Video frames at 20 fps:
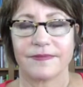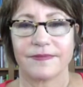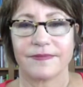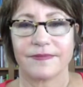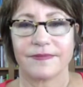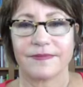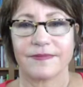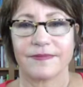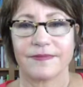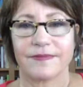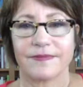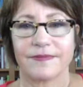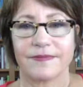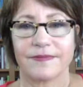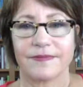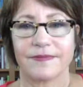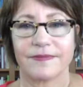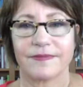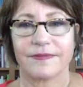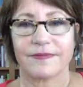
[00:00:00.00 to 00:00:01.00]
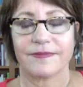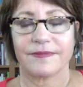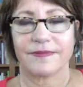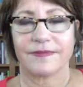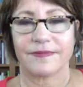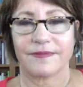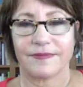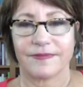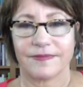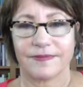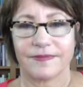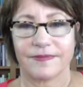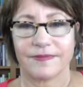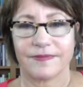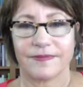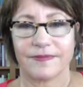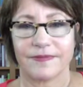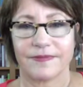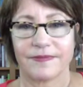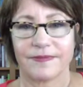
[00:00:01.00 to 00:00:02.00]

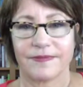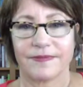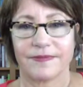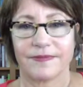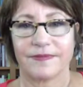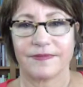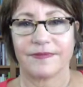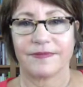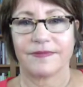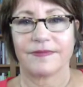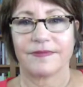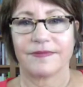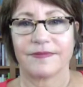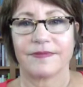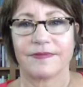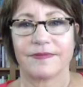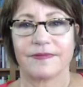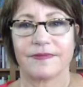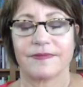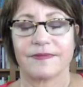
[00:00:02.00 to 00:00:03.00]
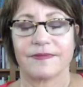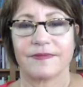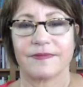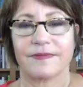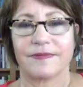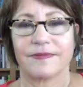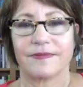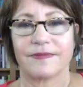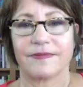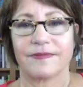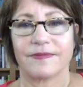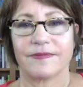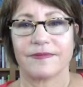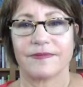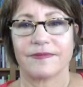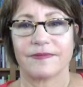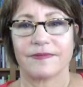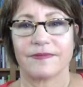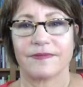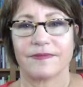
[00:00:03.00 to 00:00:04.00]

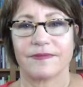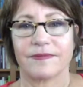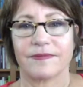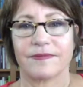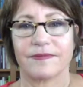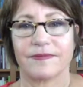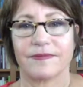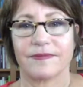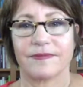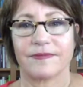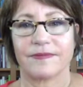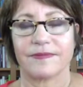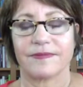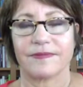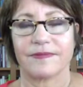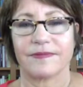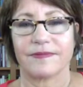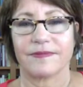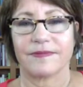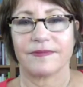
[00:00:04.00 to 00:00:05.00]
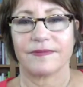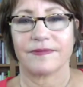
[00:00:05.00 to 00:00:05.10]
(not speaking)